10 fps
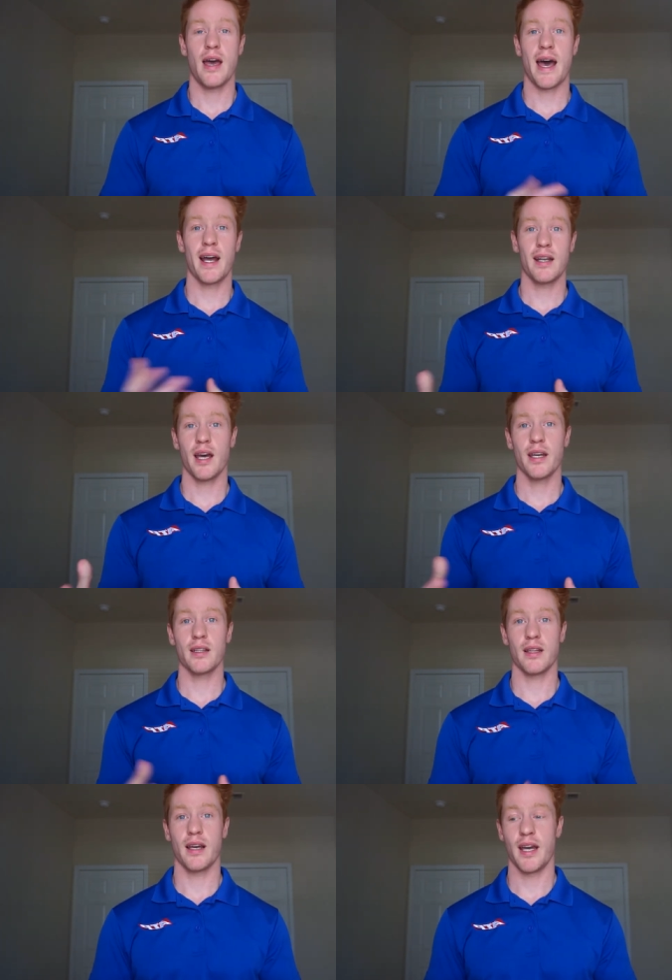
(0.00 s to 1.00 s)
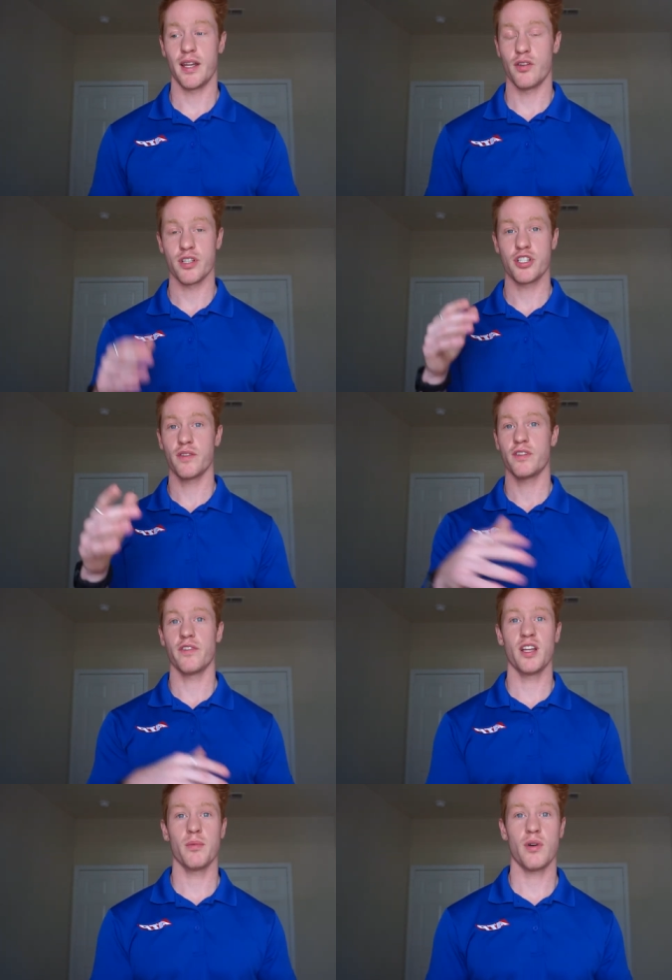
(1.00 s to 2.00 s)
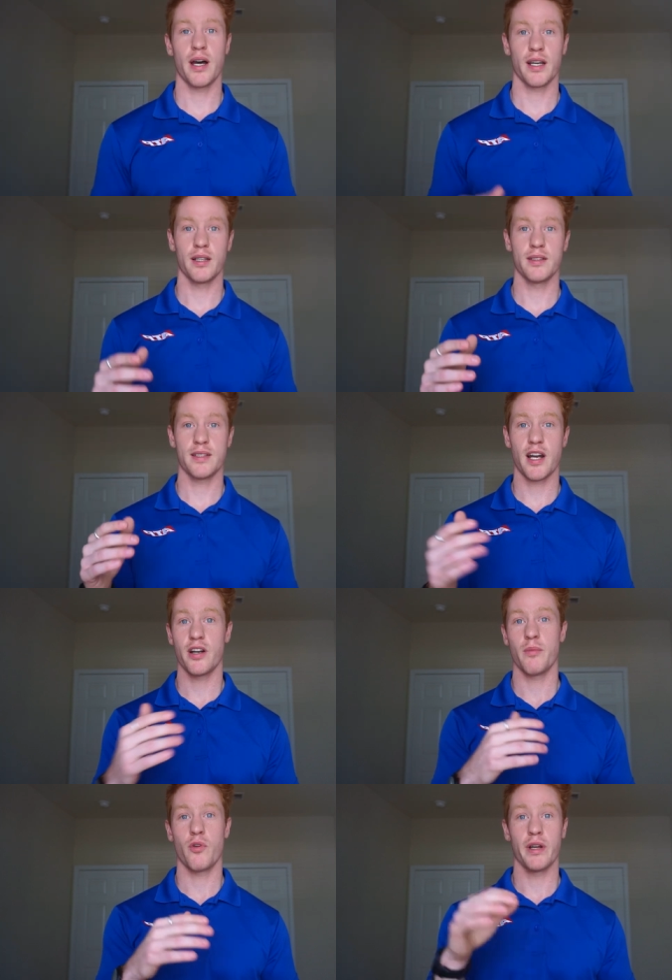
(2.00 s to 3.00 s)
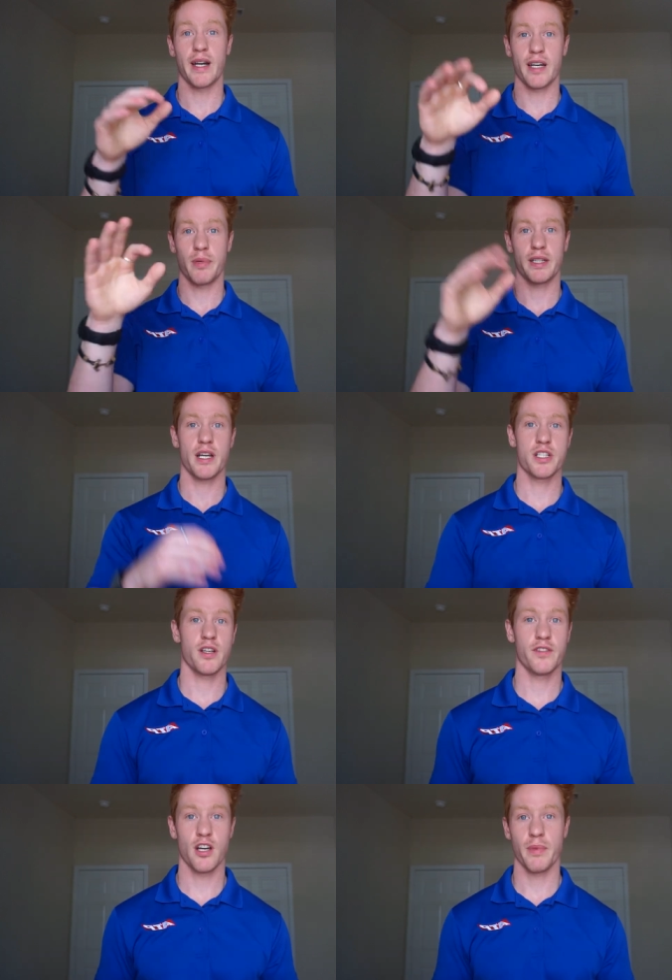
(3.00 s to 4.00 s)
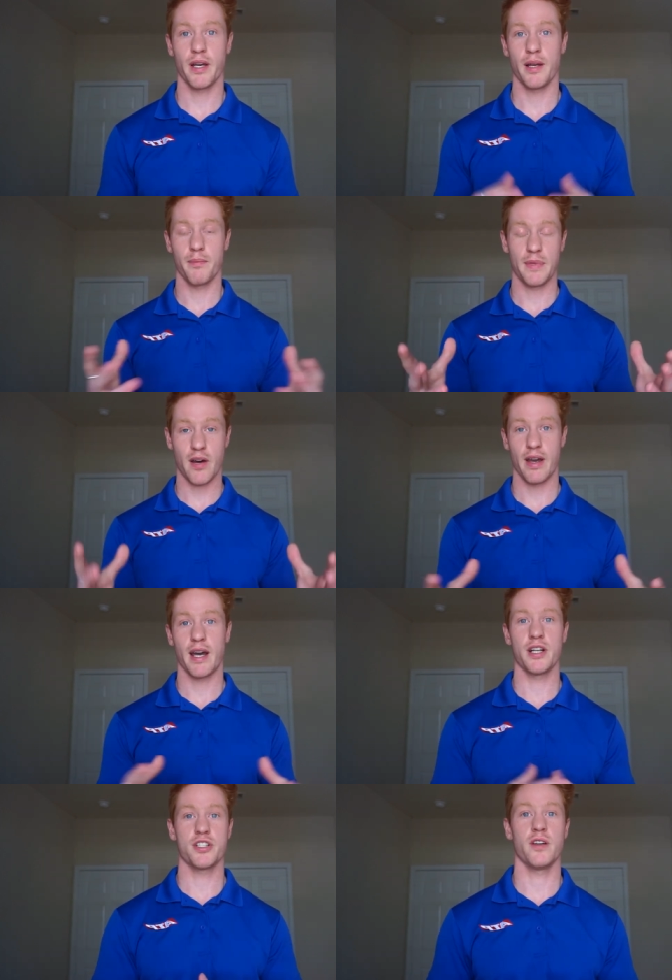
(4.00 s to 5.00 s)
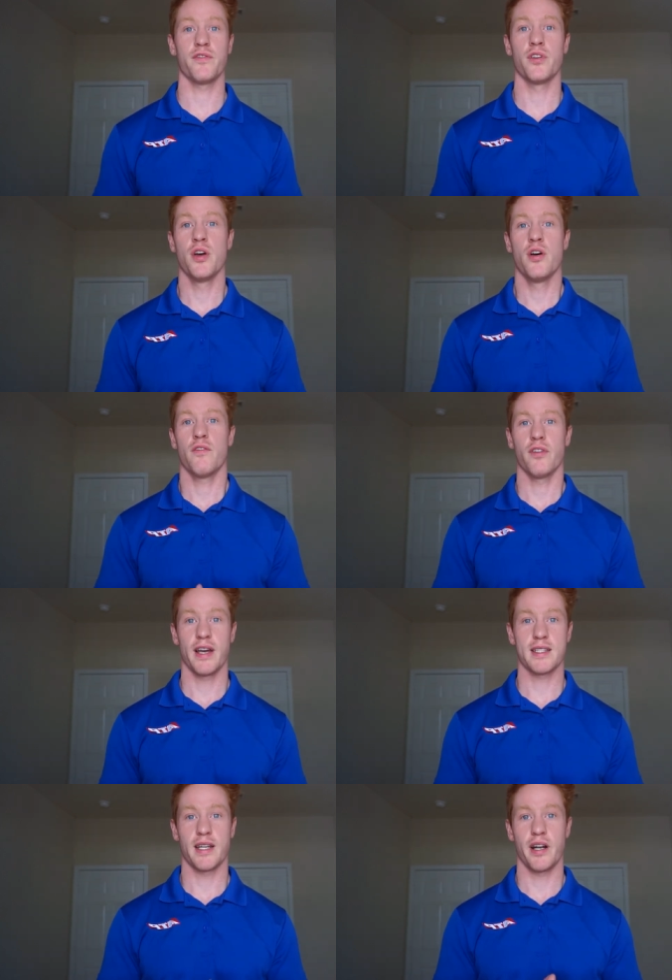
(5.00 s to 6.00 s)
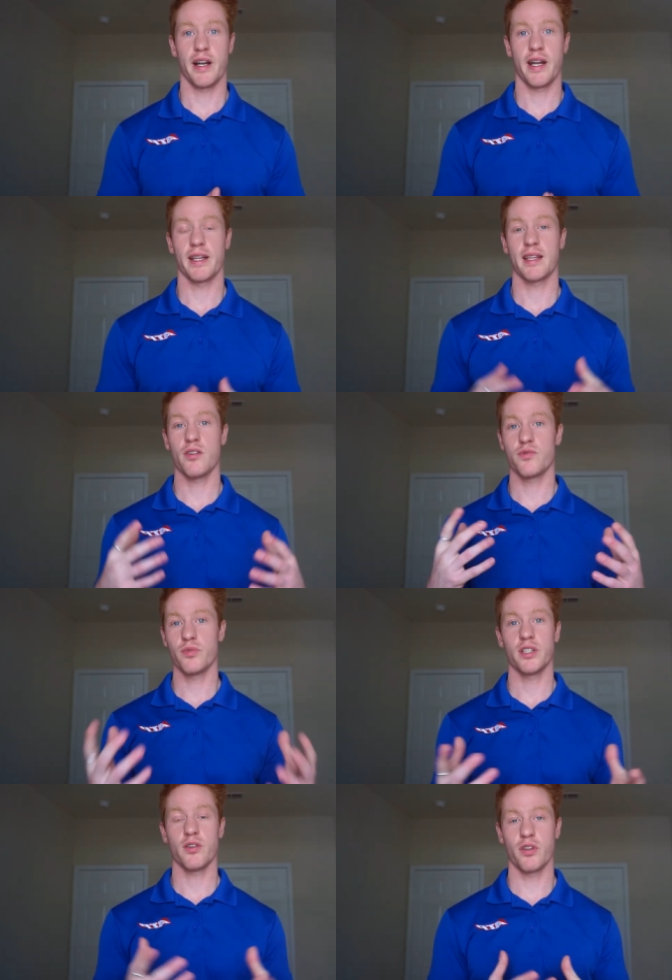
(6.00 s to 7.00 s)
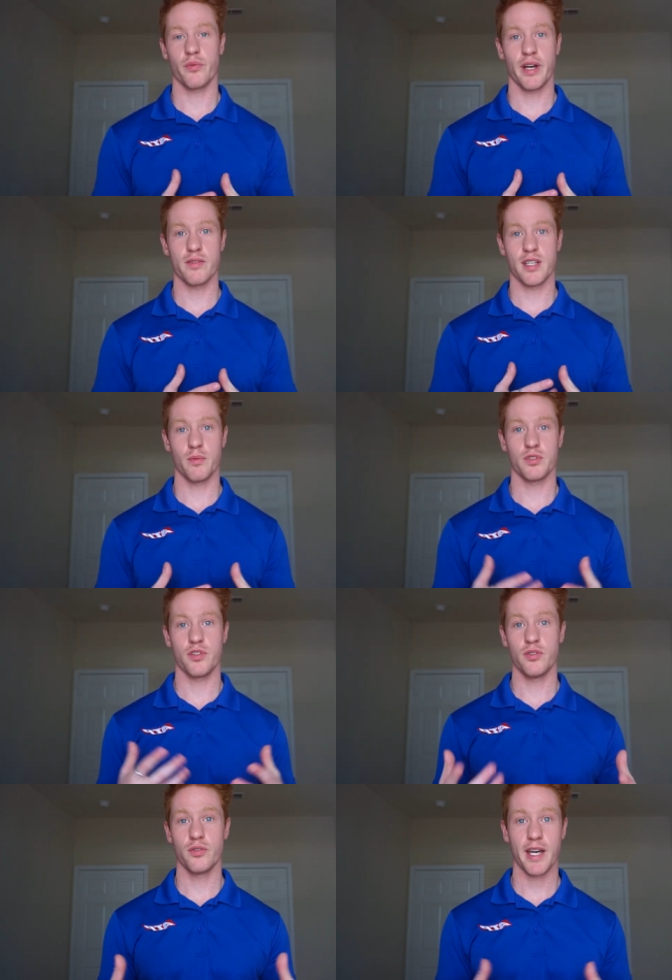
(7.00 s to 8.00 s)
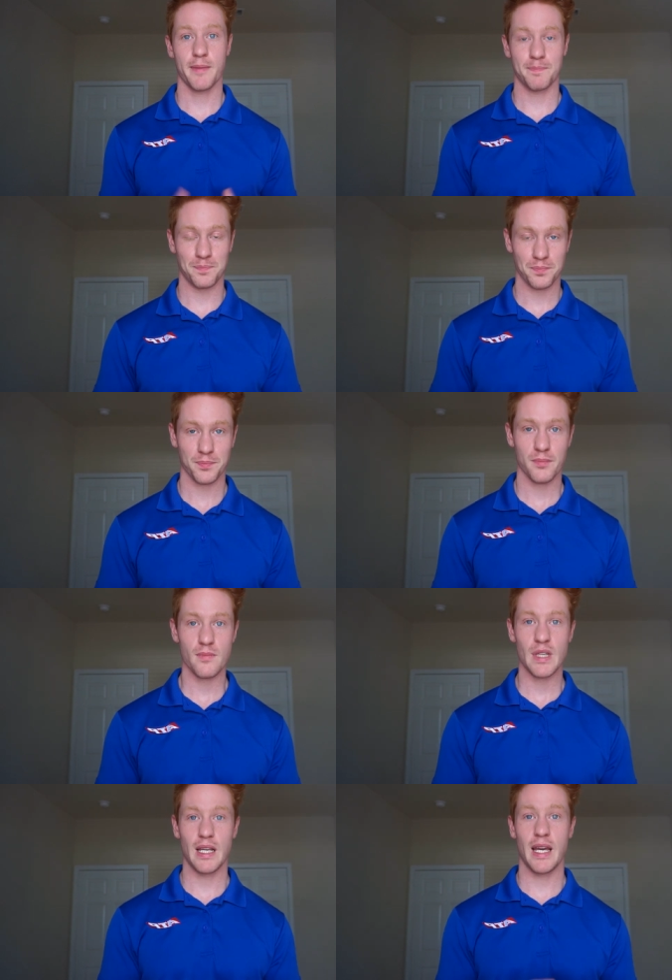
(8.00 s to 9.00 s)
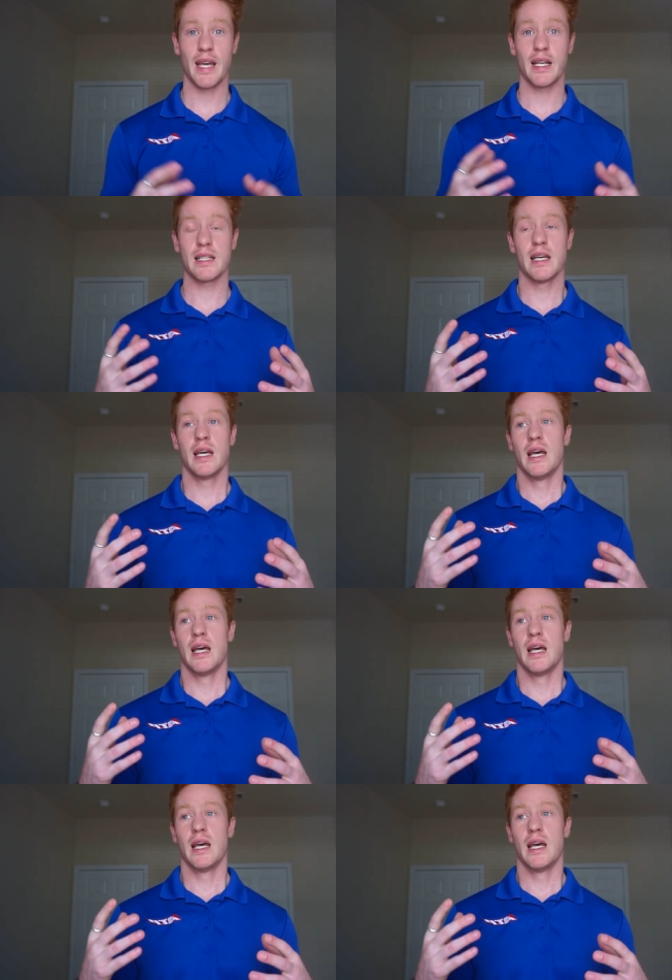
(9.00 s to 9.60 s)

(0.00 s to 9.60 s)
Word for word: at night, and there was a shift available, I could, Saturday morning, I could pick that shift up, and now I had a shift for that Saturday night. That was really the only way I was able to do that, and